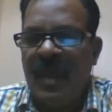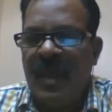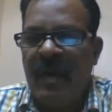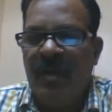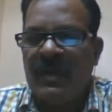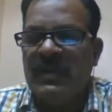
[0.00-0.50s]

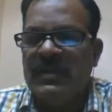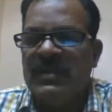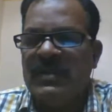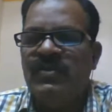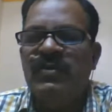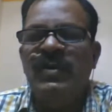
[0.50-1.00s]
our country
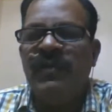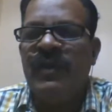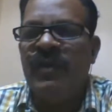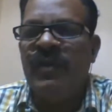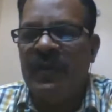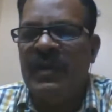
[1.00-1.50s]
today we have
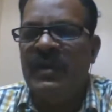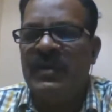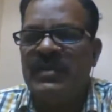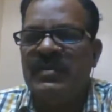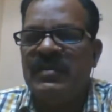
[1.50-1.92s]
witnessed